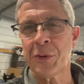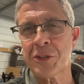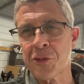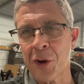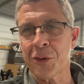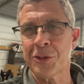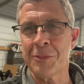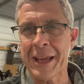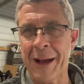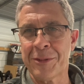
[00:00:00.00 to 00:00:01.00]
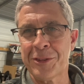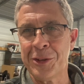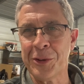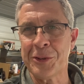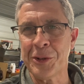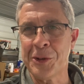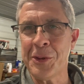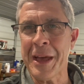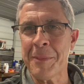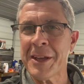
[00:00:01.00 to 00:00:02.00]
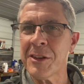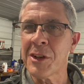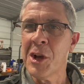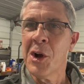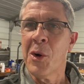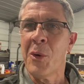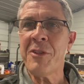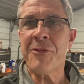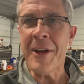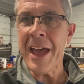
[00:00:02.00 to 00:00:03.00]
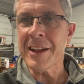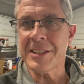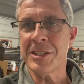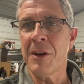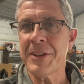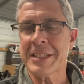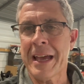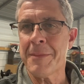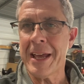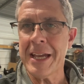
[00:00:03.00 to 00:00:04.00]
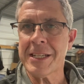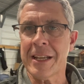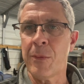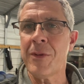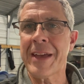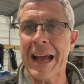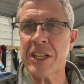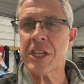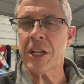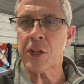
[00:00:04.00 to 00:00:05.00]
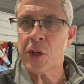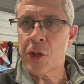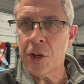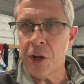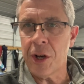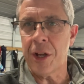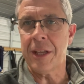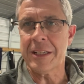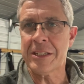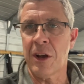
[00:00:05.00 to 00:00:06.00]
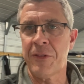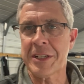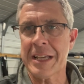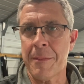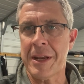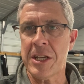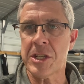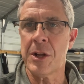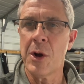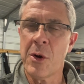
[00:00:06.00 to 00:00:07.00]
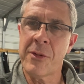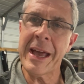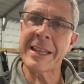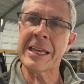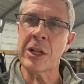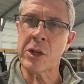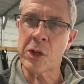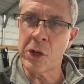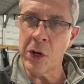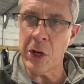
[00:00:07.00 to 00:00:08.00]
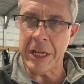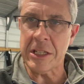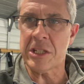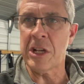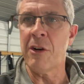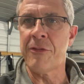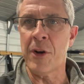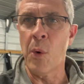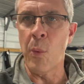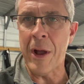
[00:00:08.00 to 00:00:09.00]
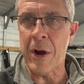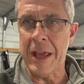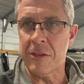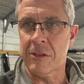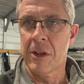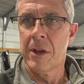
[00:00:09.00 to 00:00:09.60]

And we struggle sometimes to, to do that because we fail at self examination and we've got to get good at self examination. We've got to get good at self awareness.